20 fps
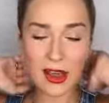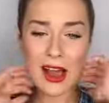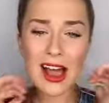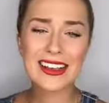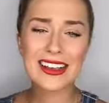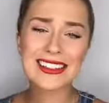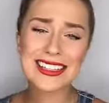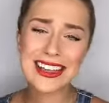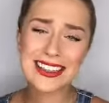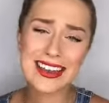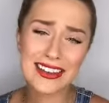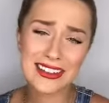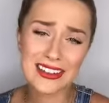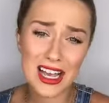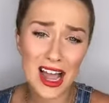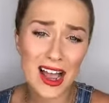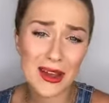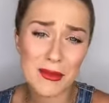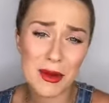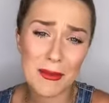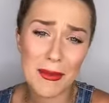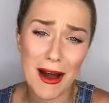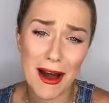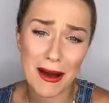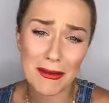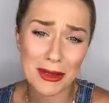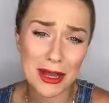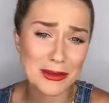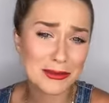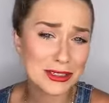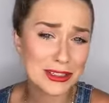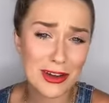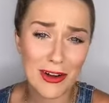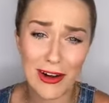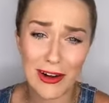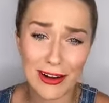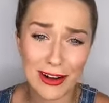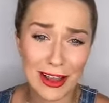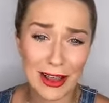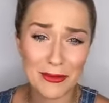I say that because I'm a mom. I'm
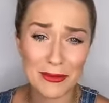sorry.